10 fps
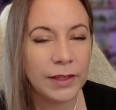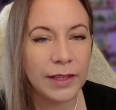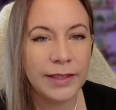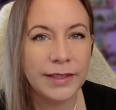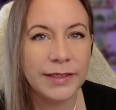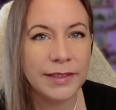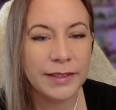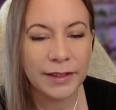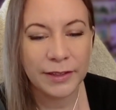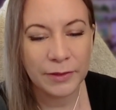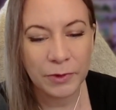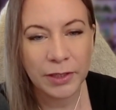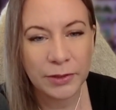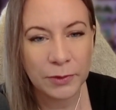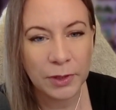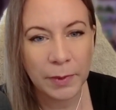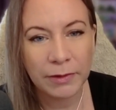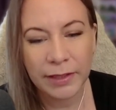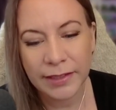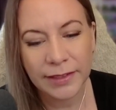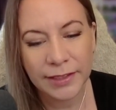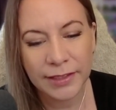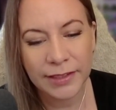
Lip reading: is, when I talk about these, I